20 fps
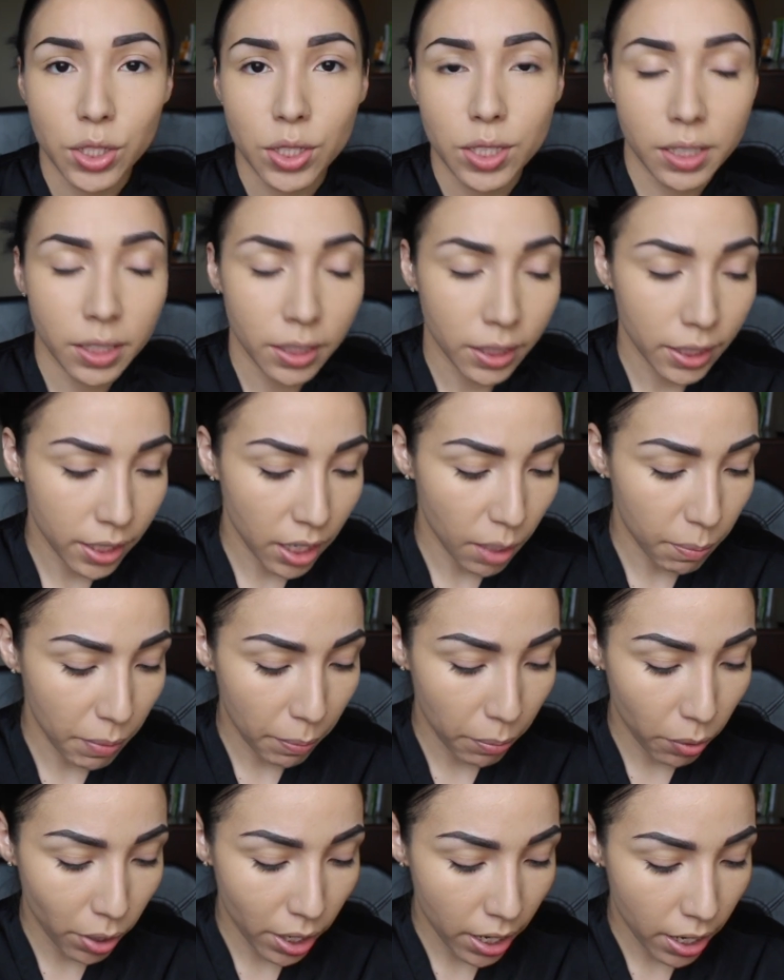Just clean out
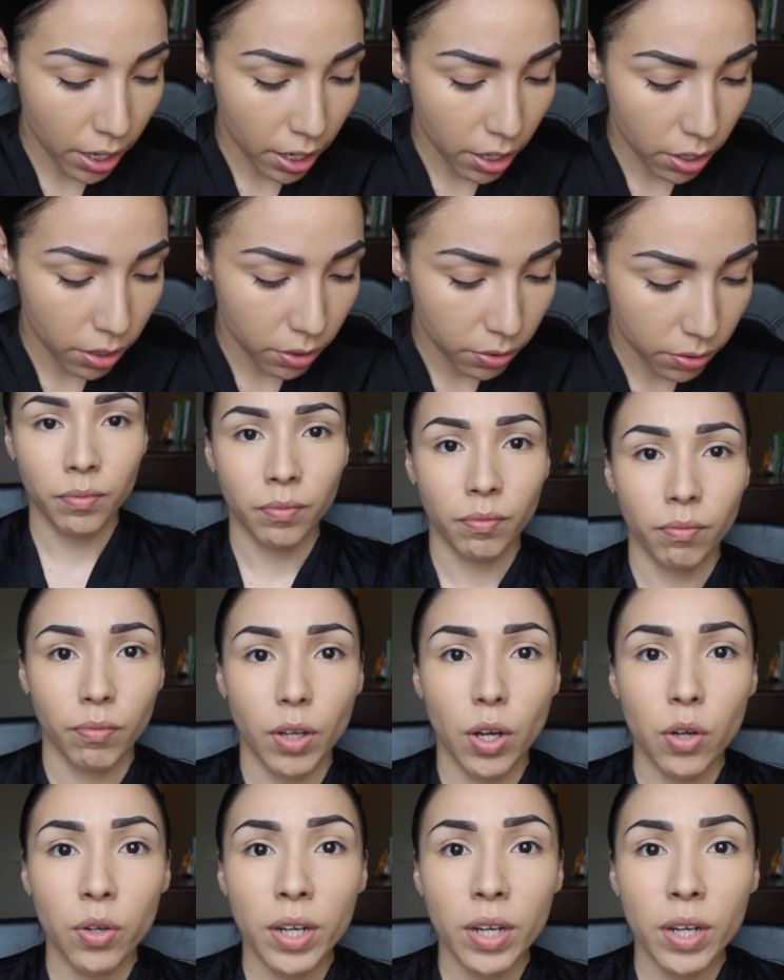my brow.